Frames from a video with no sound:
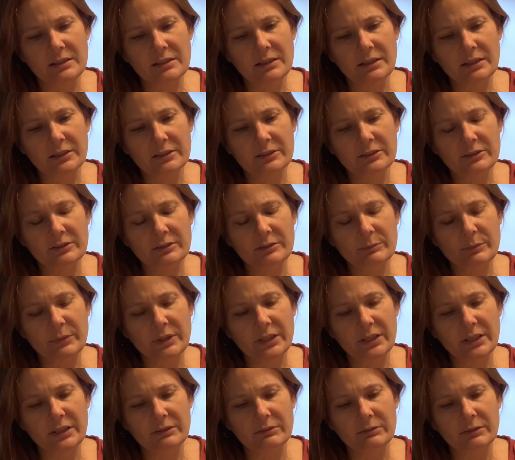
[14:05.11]
I turn my
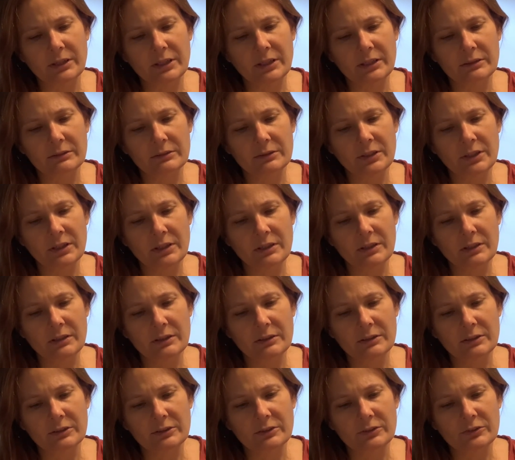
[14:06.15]
head round.
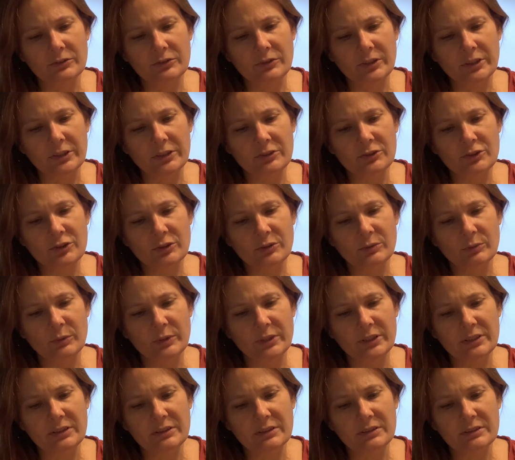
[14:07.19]
The stranger
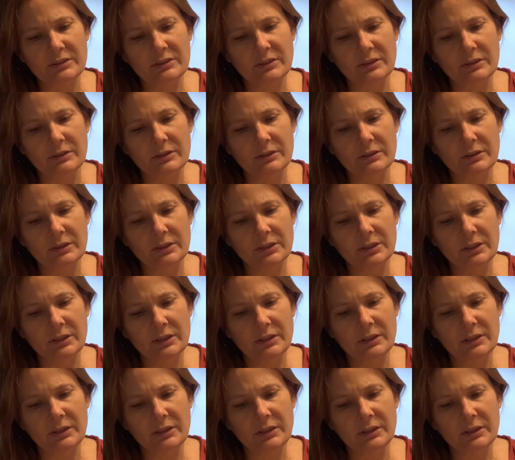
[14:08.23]
wind is gone,